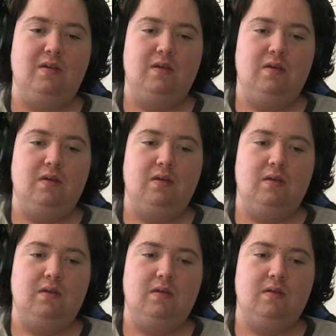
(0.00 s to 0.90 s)
That guy
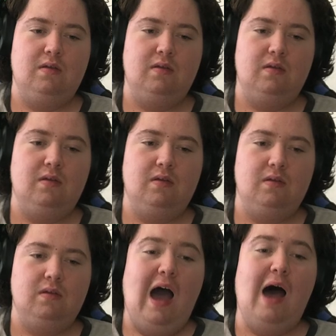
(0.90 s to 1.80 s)
is a scammer. What?